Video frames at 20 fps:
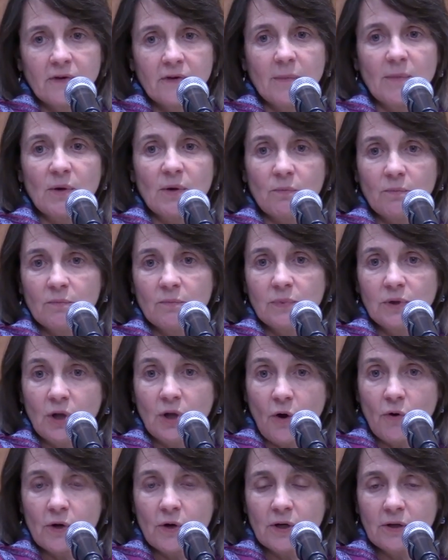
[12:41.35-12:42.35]
a
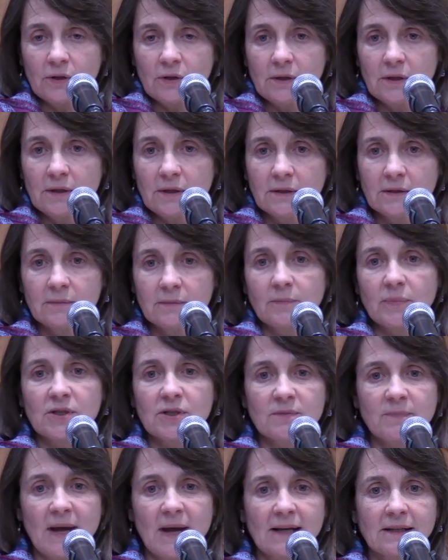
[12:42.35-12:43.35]
local
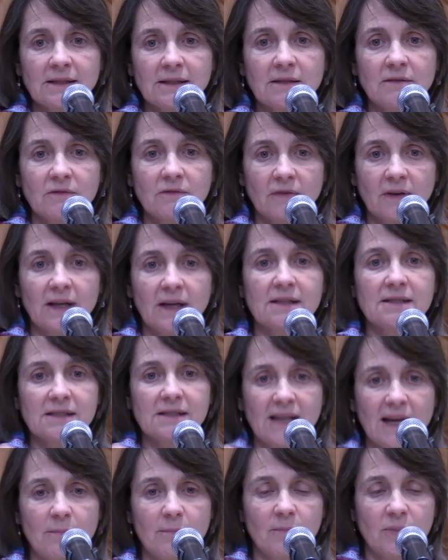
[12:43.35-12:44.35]
perspective, a
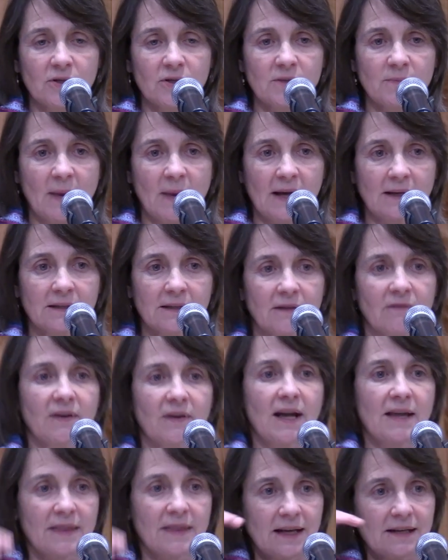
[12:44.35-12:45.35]
state perspective,
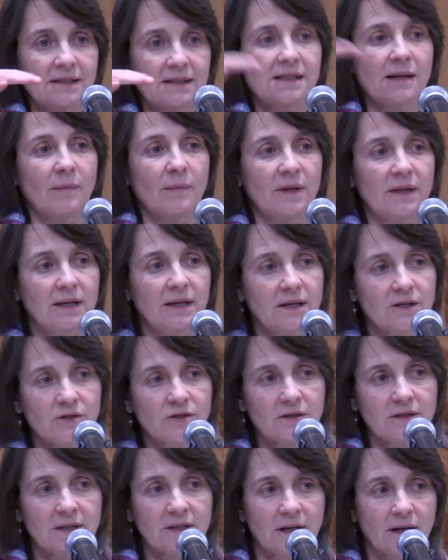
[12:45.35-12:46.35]
and then some of the
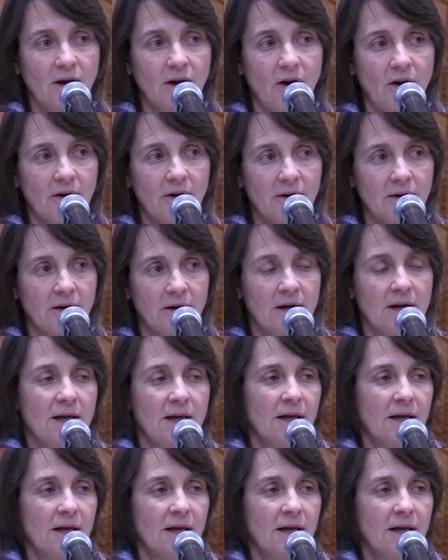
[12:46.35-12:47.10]
issues that are